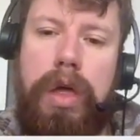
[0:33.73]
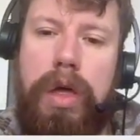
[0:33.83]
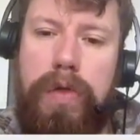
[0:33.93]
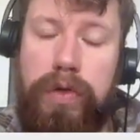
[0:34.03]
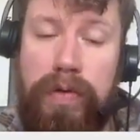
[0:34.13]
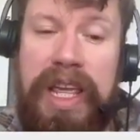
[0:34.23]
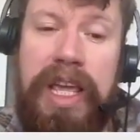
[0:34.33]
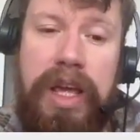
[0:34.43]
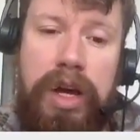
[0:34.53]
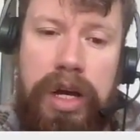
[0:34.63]
3
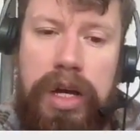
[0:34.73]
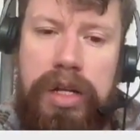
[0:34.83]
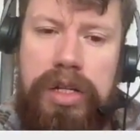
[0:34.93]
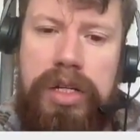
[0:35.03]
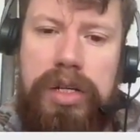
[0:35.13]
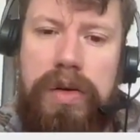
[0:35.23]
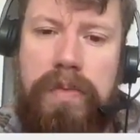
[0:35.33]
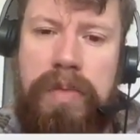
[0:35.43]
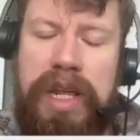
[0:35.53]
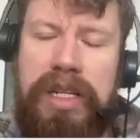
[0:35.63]
gigahertz
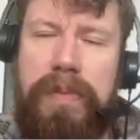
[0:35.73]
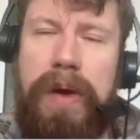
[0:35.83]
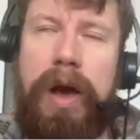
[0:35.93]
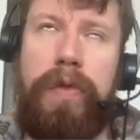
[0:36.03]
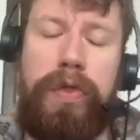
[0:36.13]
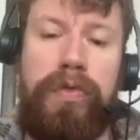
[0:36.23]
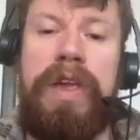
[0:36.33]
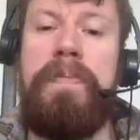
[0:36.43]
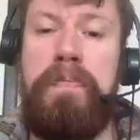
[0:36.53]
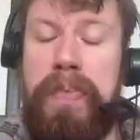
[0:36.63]
means about
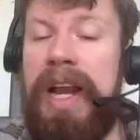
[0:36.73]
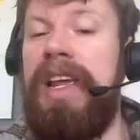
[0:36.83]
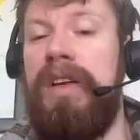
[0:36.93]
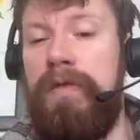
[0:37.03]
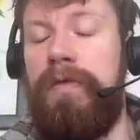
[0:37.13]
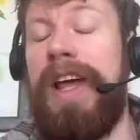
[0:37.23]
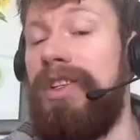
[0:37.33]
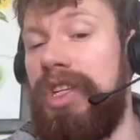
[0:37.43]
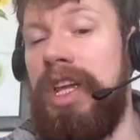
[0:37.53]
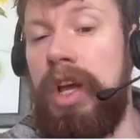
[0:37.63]
3 billion
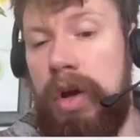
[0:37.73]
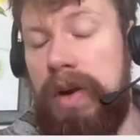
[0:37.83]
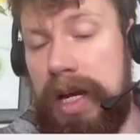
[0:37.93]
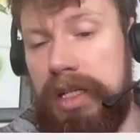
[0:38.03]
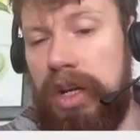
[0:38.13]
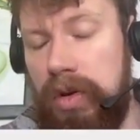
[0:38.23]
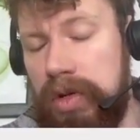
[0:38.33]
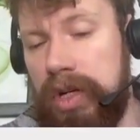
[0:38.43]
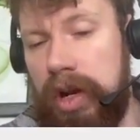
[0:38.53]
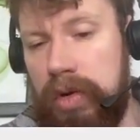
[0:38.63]
fetch, decode, execute
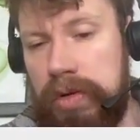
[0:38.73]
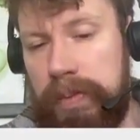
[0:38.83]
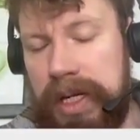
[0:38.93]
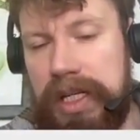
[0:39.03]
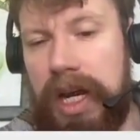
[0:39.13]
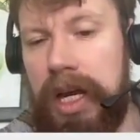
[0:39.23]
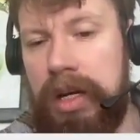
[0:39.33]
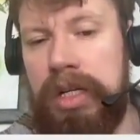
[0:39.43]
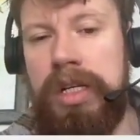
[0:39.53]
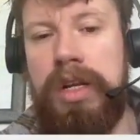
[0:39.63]
cycles per
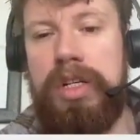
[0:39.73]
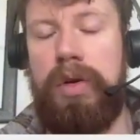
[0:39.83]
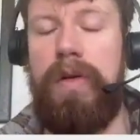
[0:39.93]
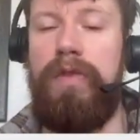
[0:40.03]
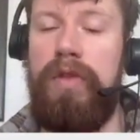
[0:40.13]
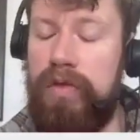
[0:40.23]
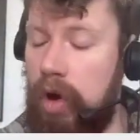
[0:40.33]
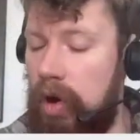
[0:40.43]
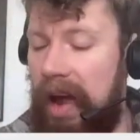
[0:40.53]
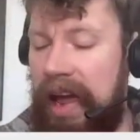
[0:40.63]
second. So if you've
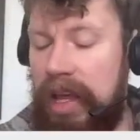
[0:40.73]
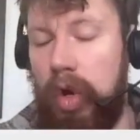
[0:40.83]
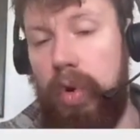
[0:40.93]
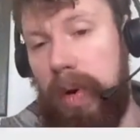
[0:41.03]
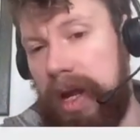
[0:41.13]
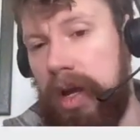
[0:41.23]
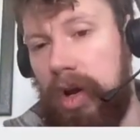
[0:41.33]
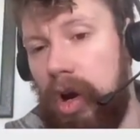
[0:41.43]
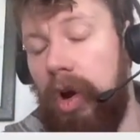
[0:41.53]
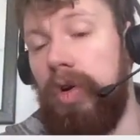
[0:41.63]
got a quicker
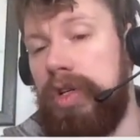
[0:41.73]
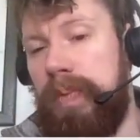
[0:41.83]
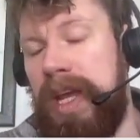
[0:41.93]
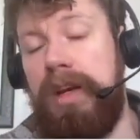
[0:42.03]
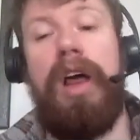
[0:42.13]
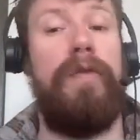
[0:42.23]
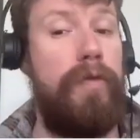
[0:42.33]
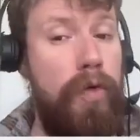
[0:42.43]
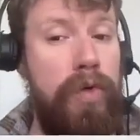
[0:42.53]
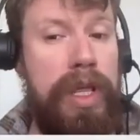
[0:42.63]
clock speed like
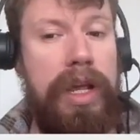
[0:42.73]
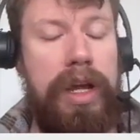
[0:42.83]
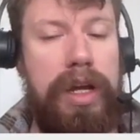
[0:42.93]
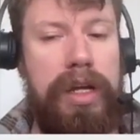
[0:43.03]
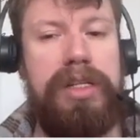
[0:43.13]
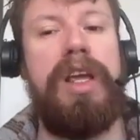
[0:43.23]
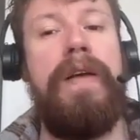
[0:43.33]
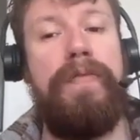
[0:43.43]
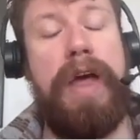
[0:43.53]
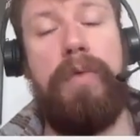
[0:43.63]
4 gigahertz,
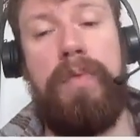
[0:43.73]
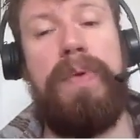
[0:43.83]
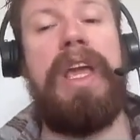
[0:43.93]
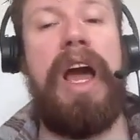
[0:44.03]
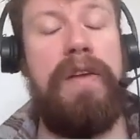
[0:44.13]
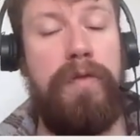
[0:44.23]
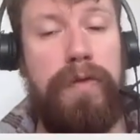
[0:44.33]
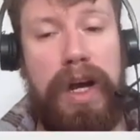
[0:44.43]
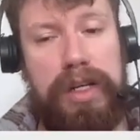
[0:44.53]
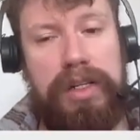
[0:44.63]
that would be a
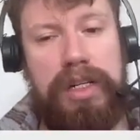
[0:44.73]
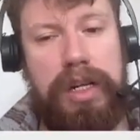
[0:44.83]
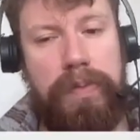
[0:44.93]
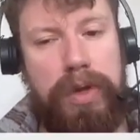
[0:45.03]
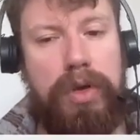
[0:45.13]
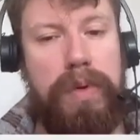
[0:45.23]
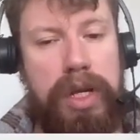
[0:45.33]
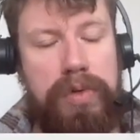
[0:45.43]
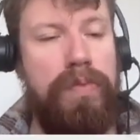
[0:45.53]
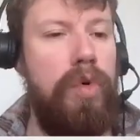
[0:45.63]
faster CPU
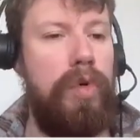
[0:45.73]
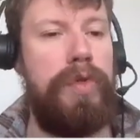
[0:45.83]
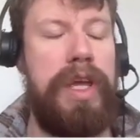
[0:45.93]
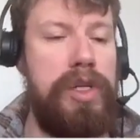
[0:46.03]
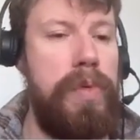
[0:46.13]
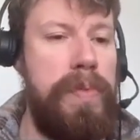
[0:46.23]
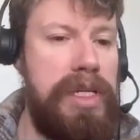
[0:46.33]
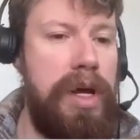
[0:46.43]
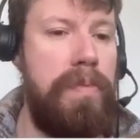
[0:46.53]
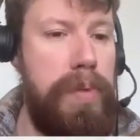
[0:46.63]
because more things would be
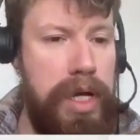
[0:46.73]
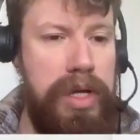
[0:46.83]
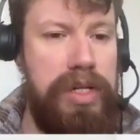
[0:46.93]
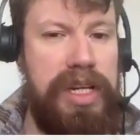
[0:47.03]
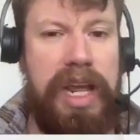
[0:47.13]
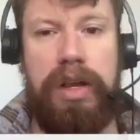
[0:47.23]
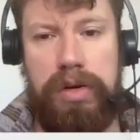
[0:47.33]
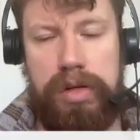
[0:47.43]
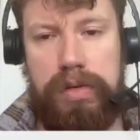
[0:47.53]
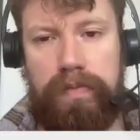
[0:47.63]
done per
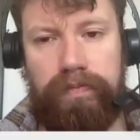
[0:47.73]
second.